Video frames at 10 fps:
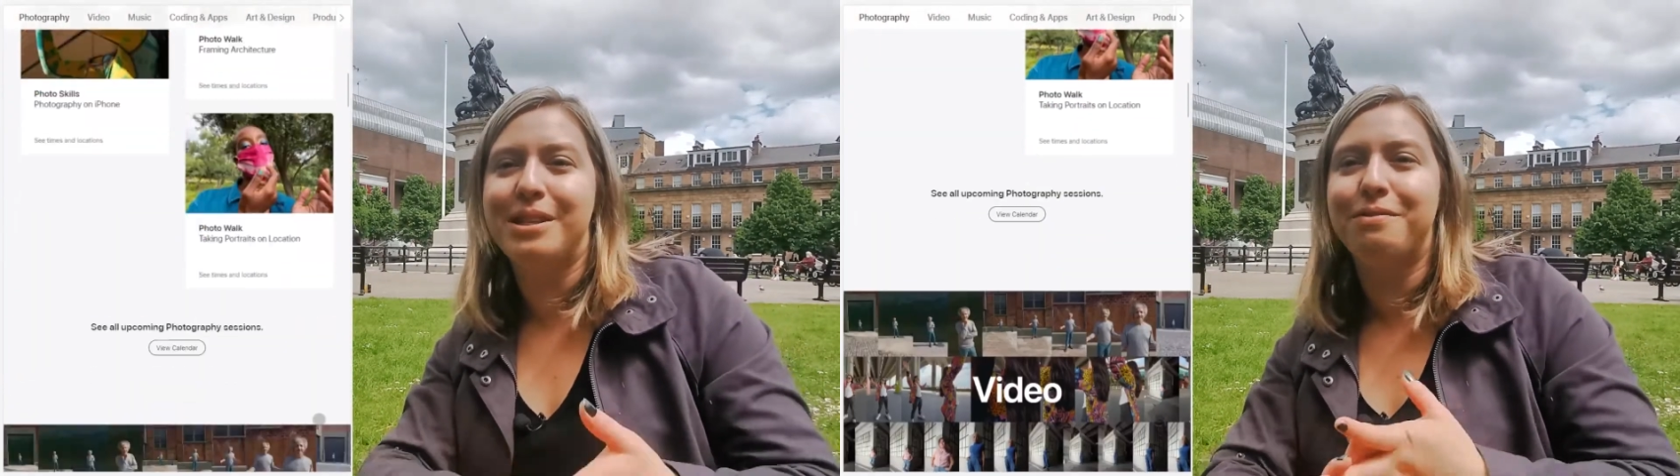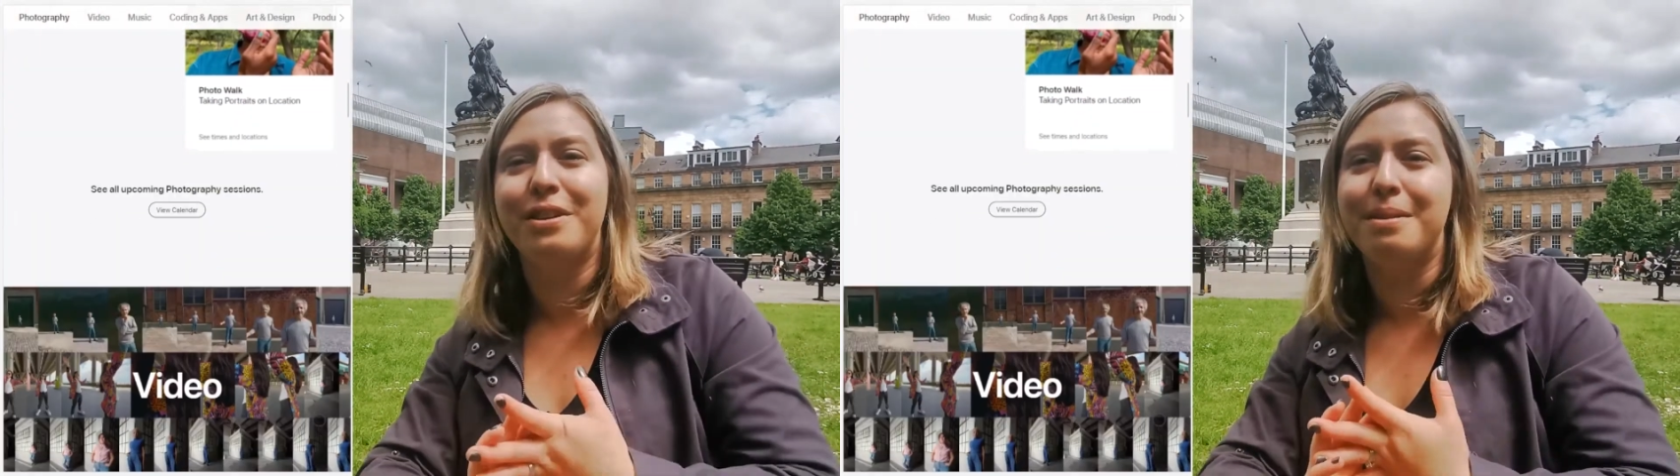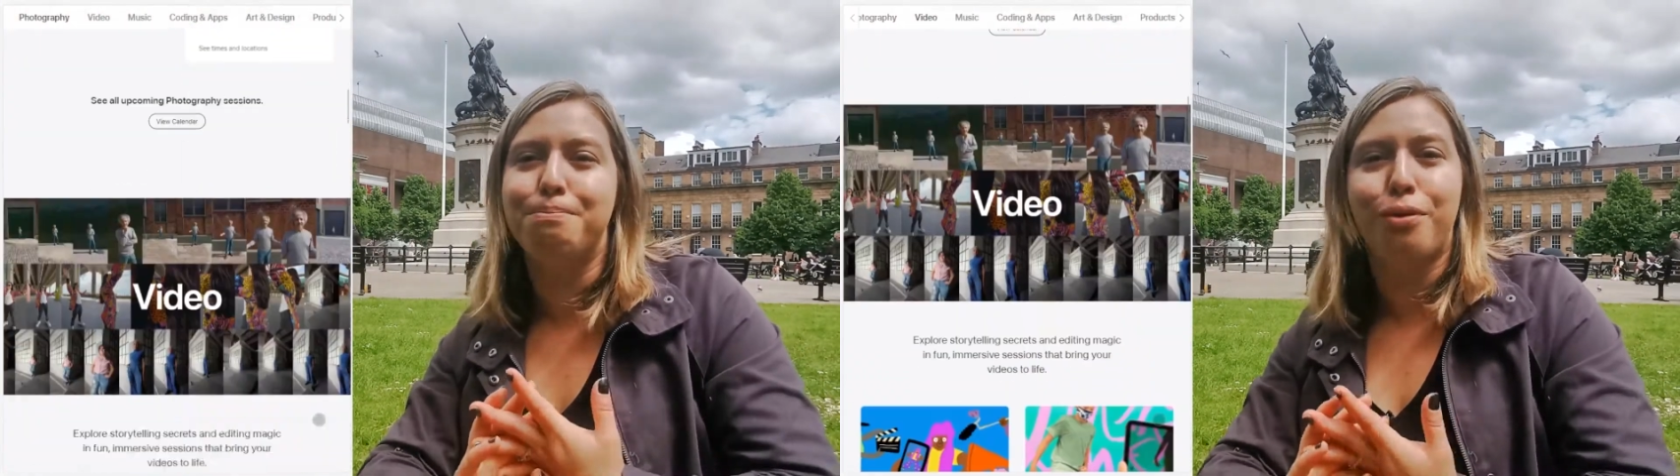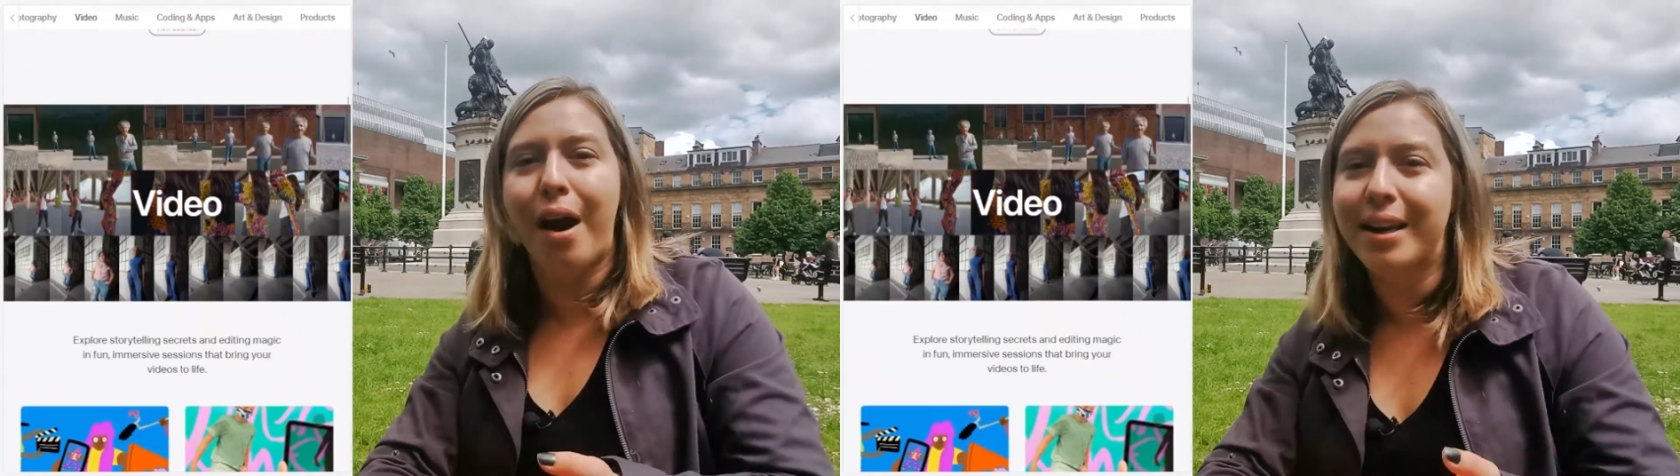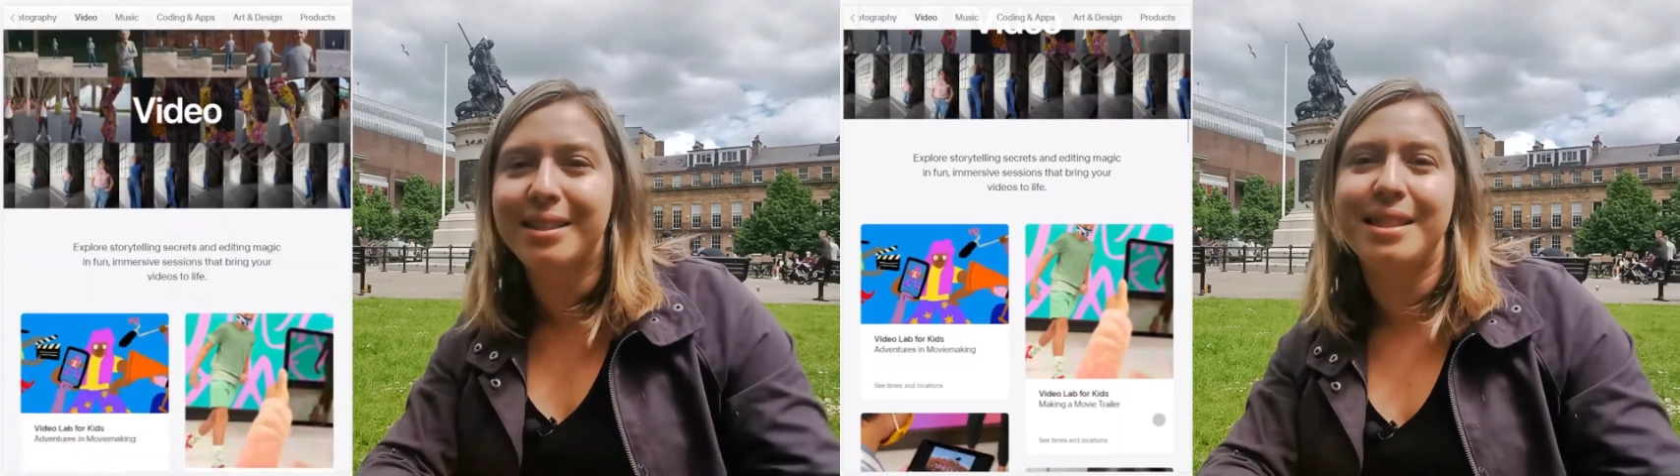different
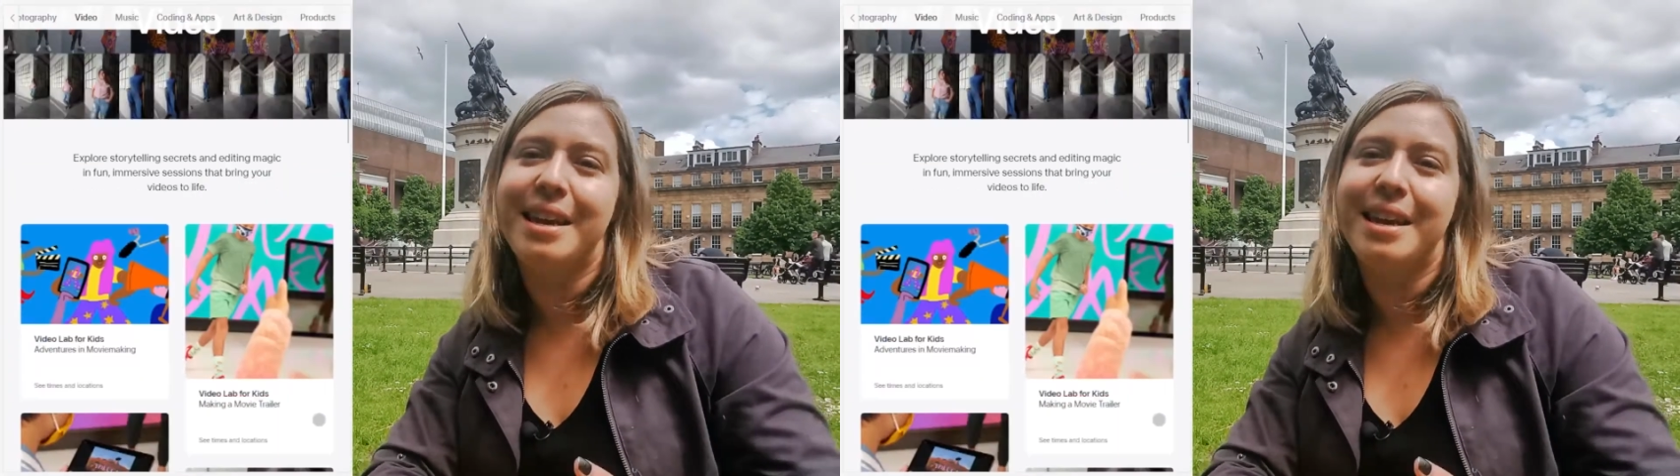products that they